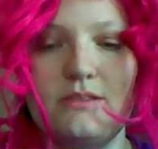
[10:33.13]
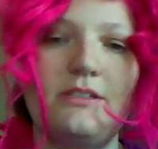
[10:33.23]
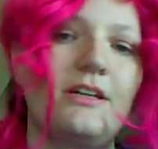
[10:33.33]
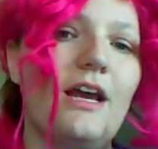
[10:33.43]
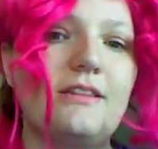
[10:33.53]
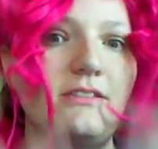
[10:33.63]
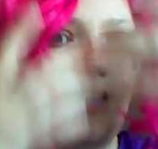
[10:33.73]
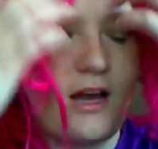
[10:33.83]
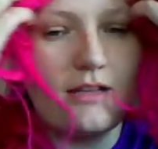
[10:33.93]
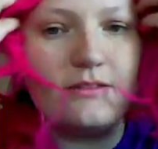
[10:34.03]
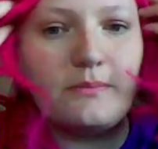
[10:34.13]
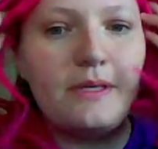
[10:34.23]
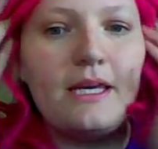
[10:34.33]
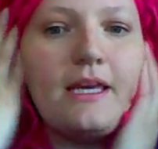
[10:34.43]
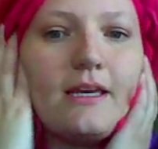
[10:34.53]
you got this awesome
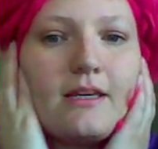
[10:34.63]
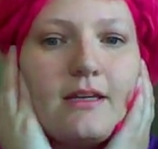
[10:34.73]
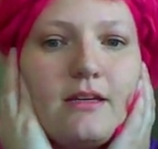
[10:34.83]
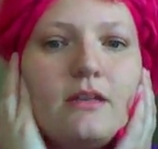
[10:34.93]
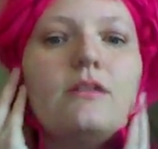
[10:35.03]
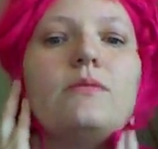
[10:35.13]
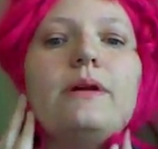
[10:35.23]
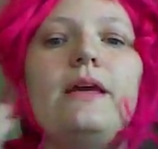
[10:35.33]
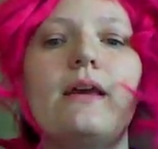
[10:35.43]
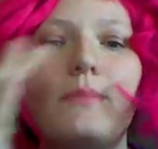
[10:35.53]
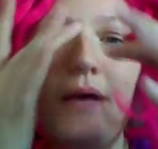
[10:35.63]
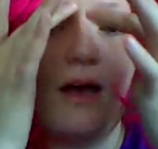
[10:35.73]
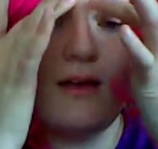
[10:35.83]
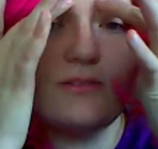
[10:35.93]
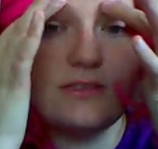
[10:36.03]
pink wig, but
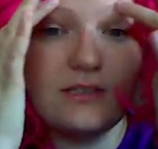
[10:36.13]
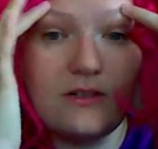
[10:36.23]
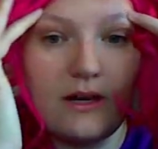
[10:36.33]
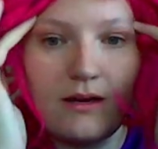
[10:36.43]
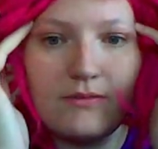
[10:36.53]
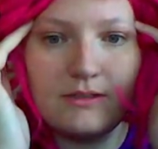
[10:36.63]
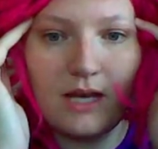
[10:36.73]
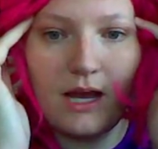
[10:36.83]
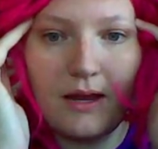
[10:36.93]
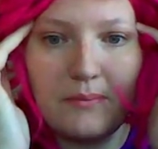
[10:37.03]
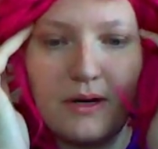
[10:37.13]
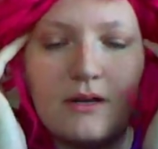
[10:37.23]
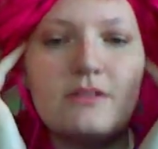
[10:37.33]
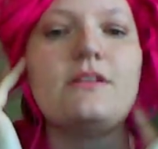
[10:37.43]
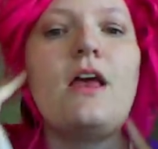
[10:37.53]
obviously you have these
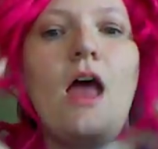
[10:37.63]
eyebrows